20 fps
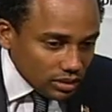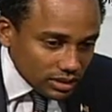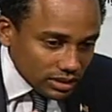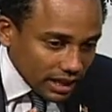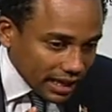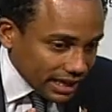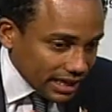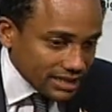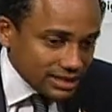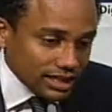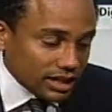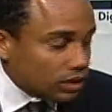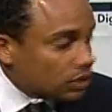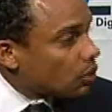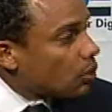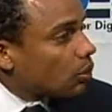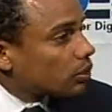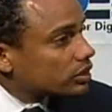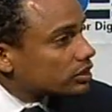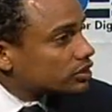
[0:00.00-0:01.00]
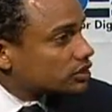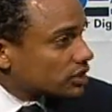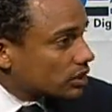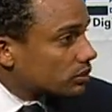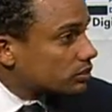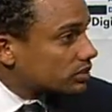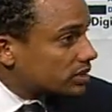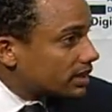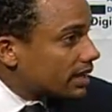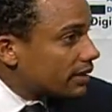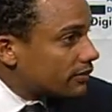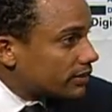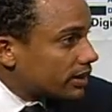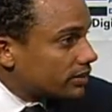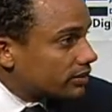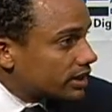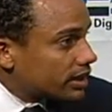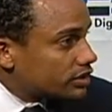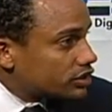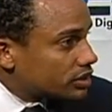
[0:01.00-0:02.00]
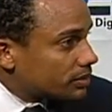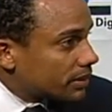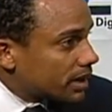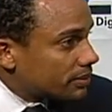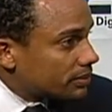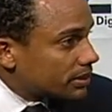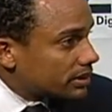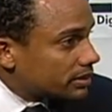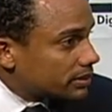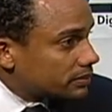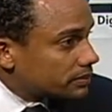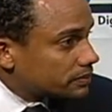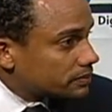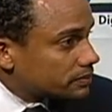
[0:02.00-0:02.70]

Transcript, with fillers: like I said, a cornerstone to that foundation, in my opinion.